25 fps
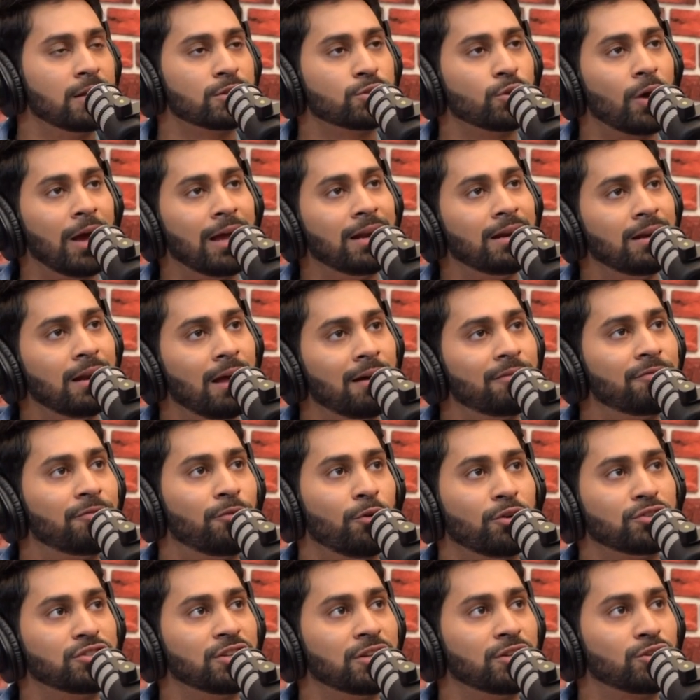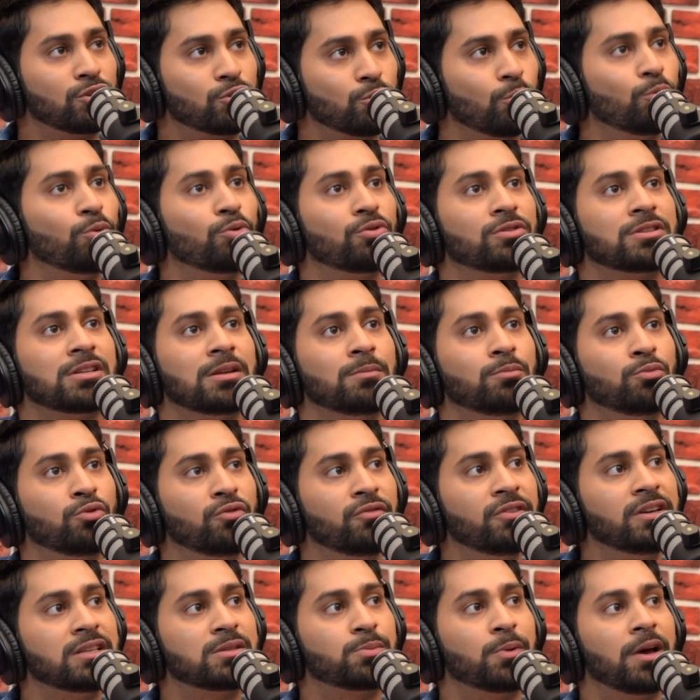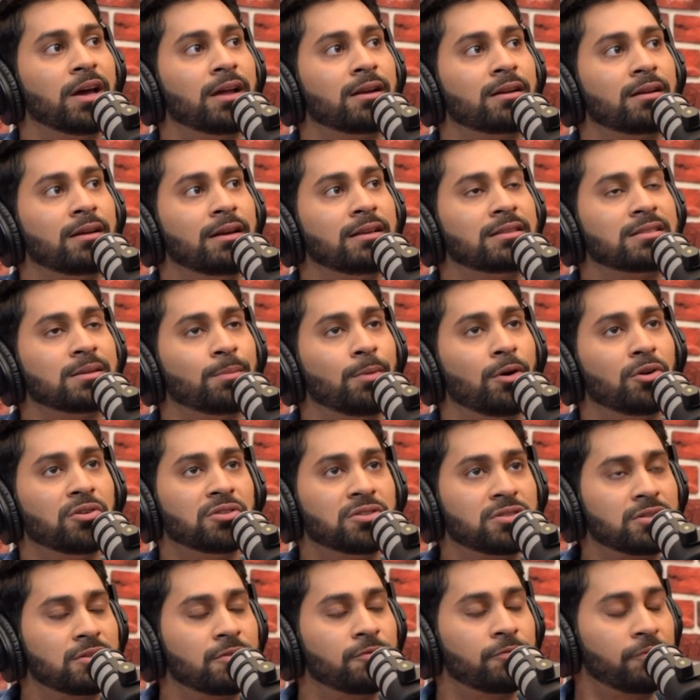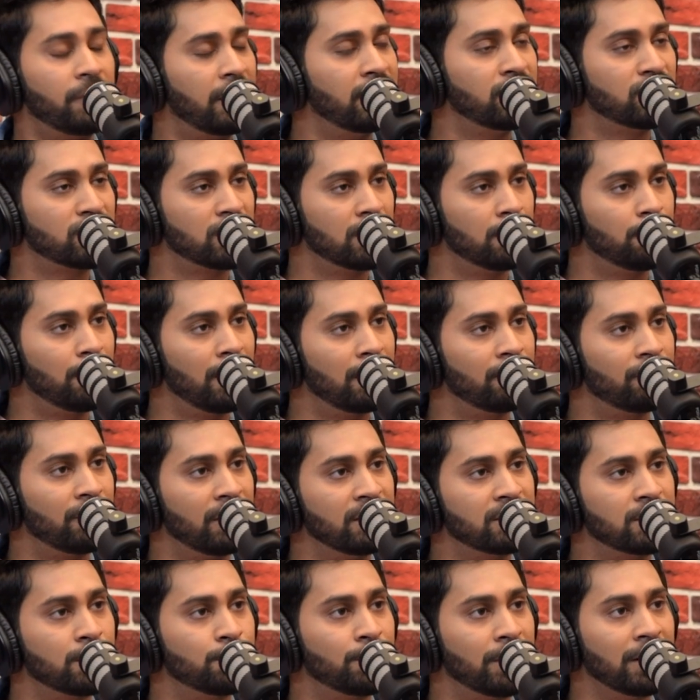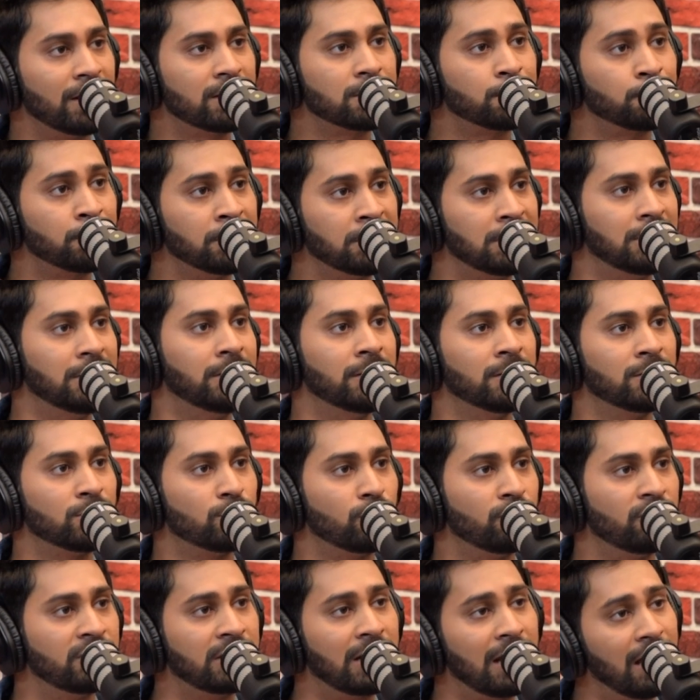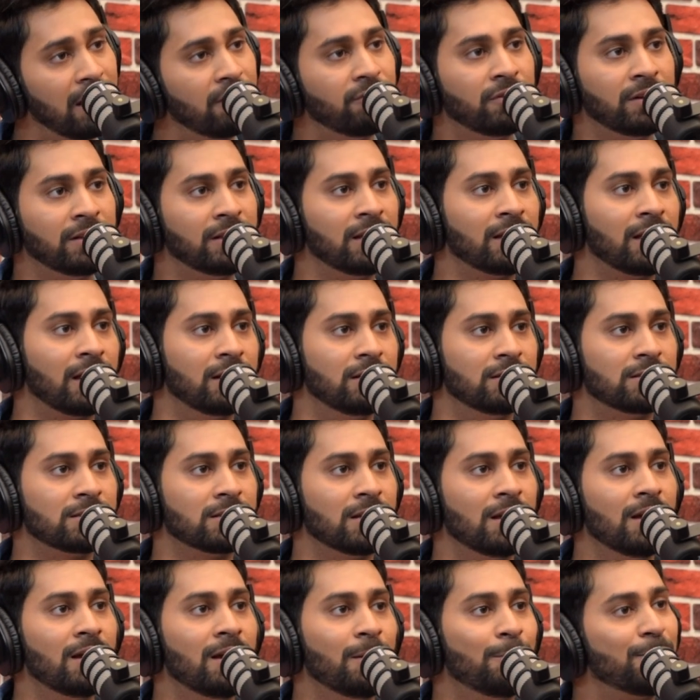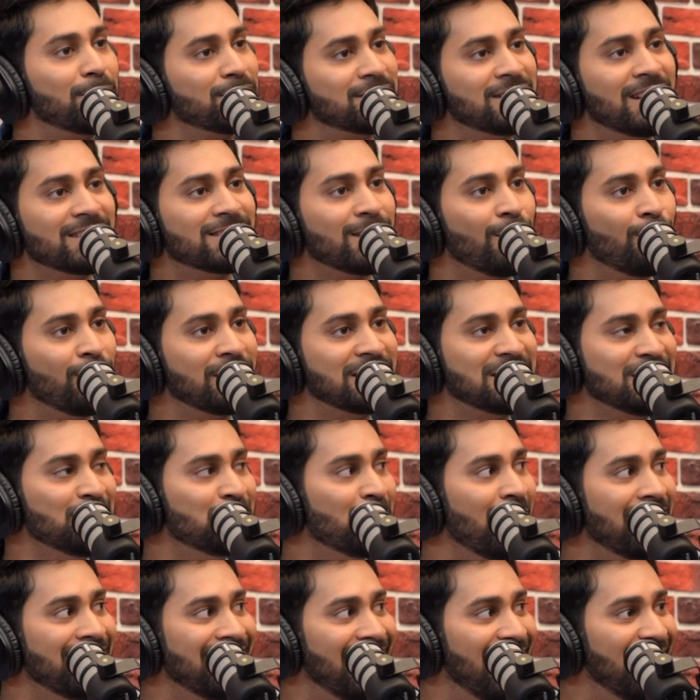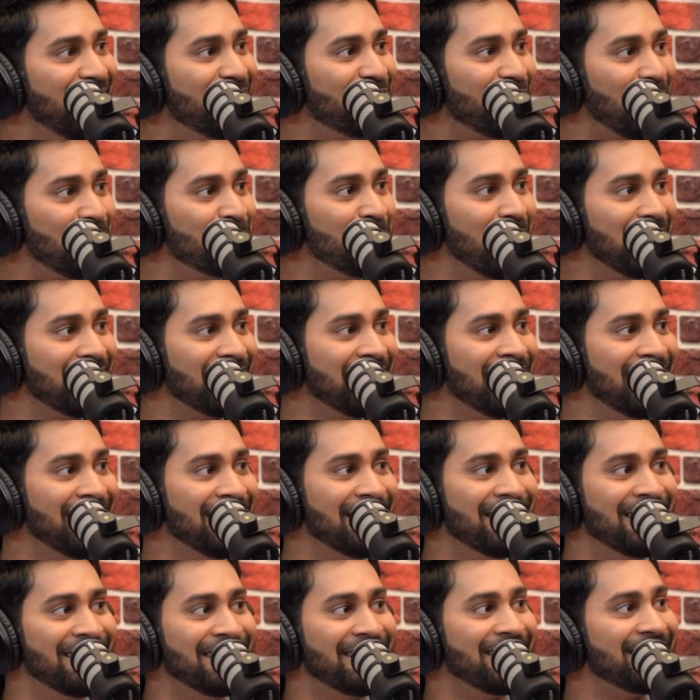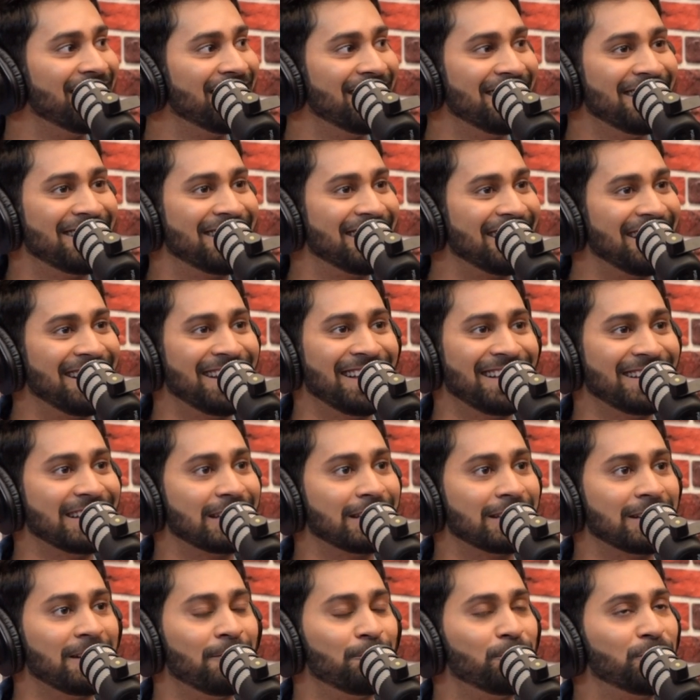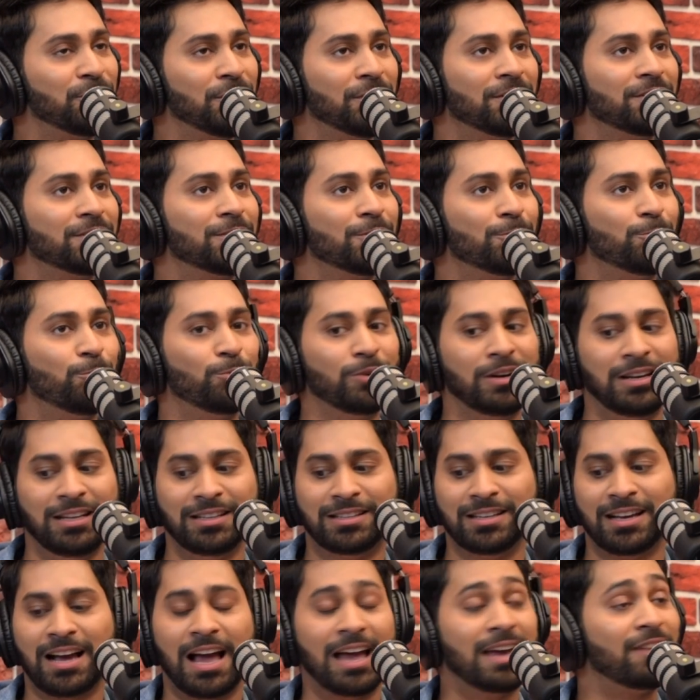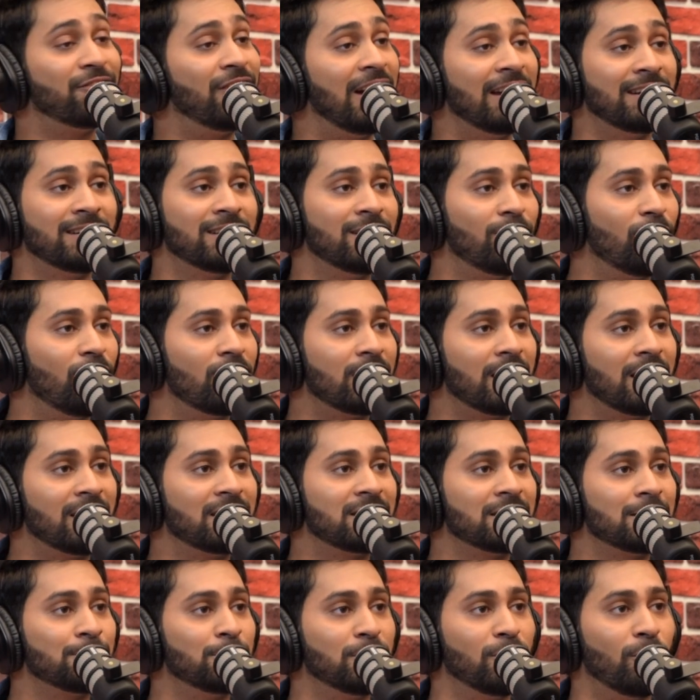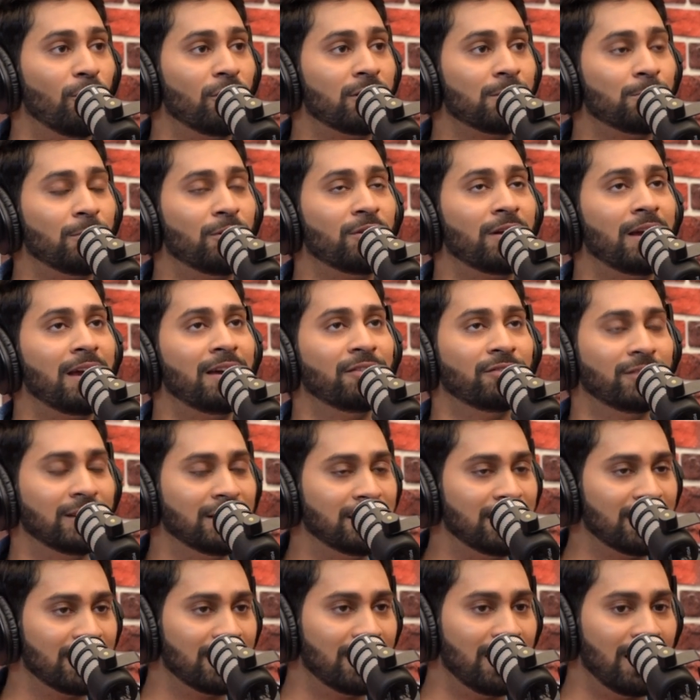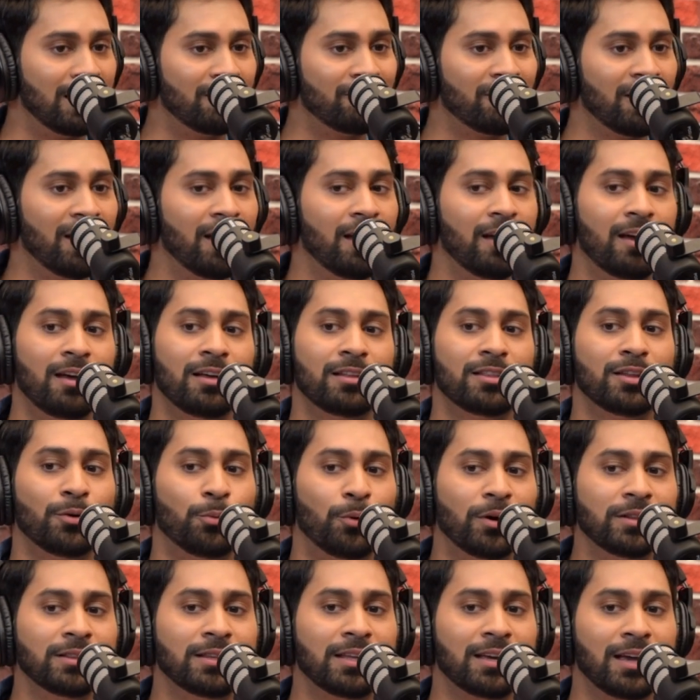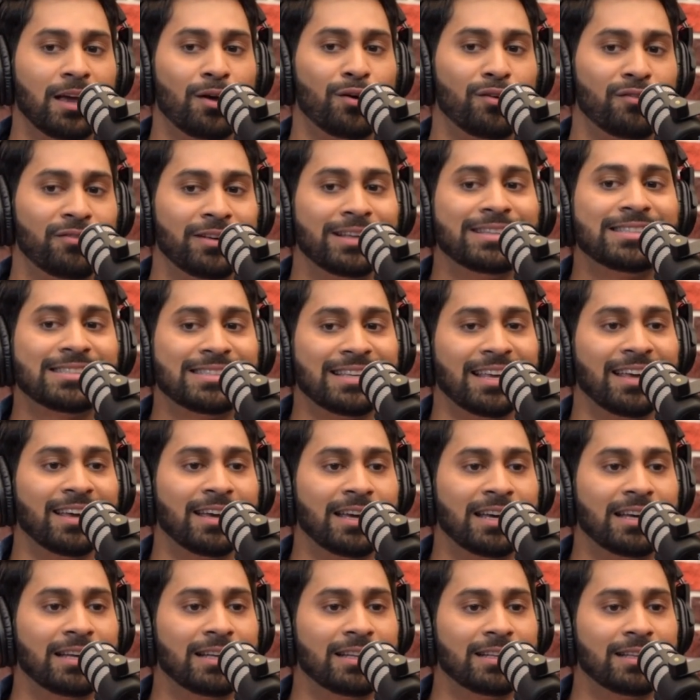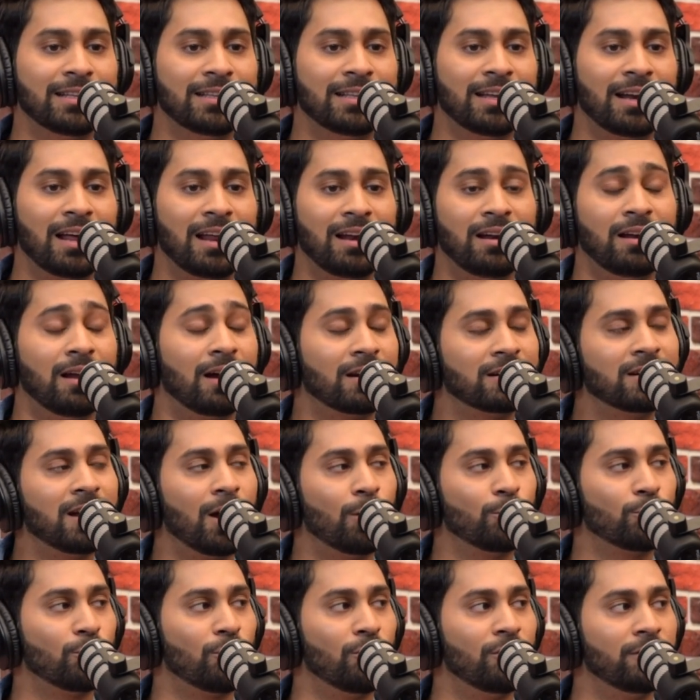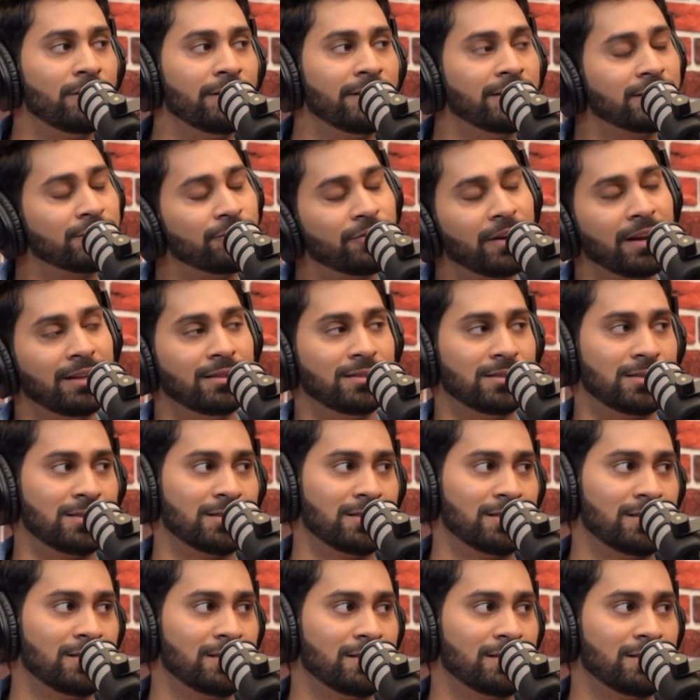So I love watching shows and movies where it's about friendship and friendship takes precedence over mm. everything else. Yeah, yeah. Because that's how I see my life. I'm like, yeah. Very true, very true. Yeah, yeah, same. The, the only thing, I whine a lot. I crib a lot about everything in life. The one thing I always say that I lucked out on is friends.